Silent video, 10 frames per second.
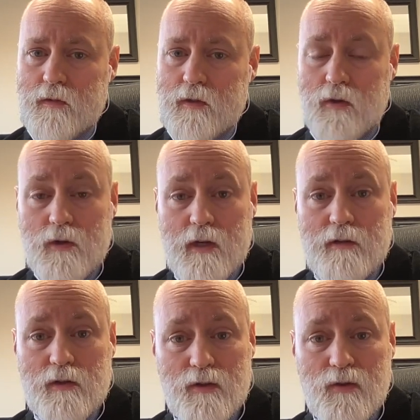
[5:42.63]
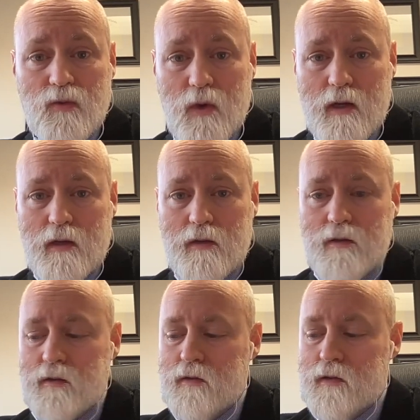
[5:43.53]
So there's actually 2
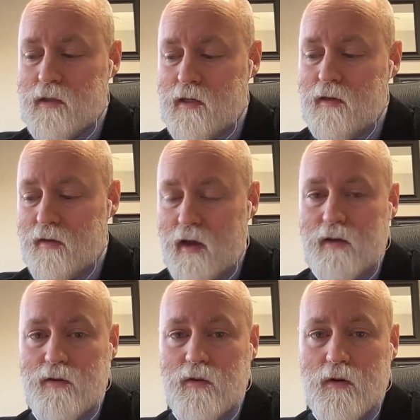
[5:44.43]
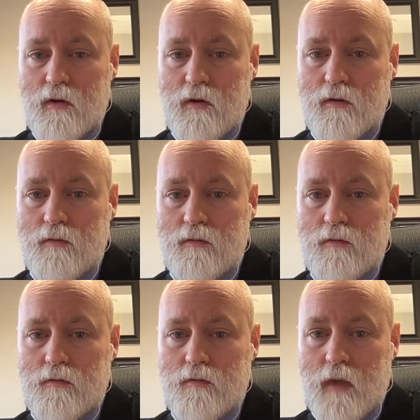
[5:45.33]
ways to get that to occur.
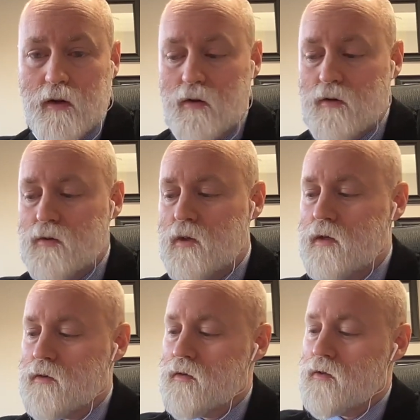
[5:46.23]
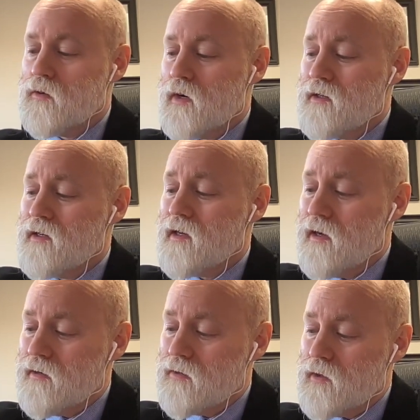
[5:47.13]
That occurs twice. So we're actually going to
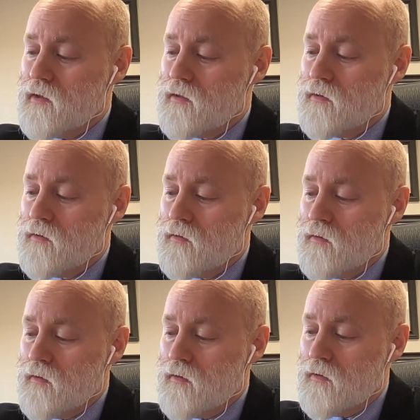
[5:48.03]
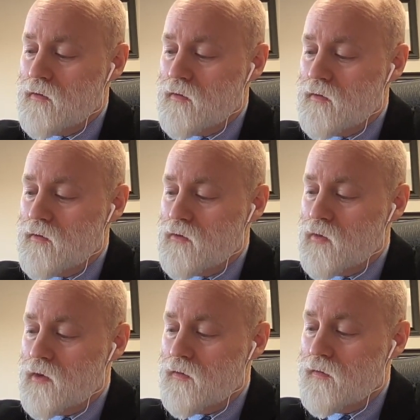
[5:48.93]
count it twice.
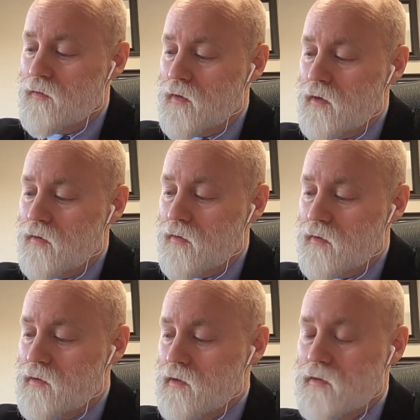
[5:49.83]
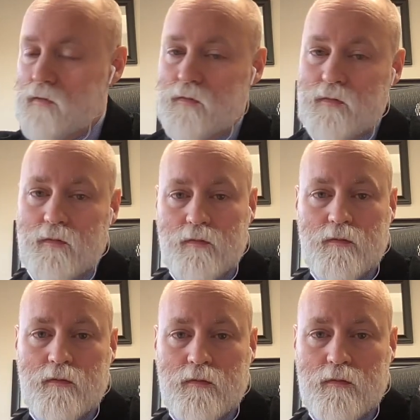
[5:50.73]
12 out of 36.
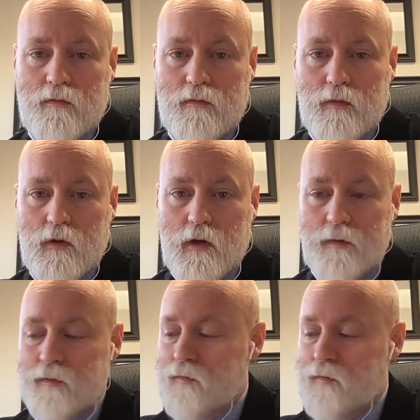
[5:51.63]
Okay?